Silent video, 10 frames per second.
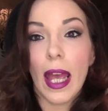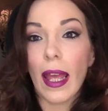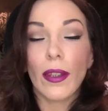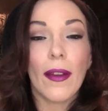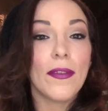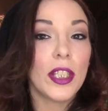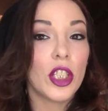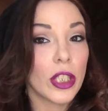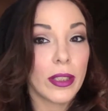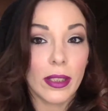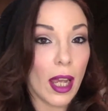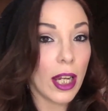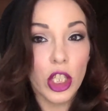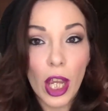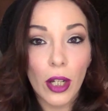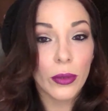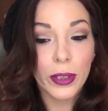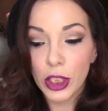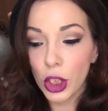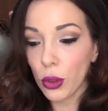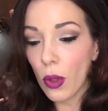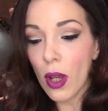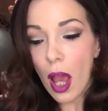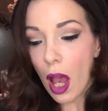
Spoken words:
I love these just as eyeshadows too.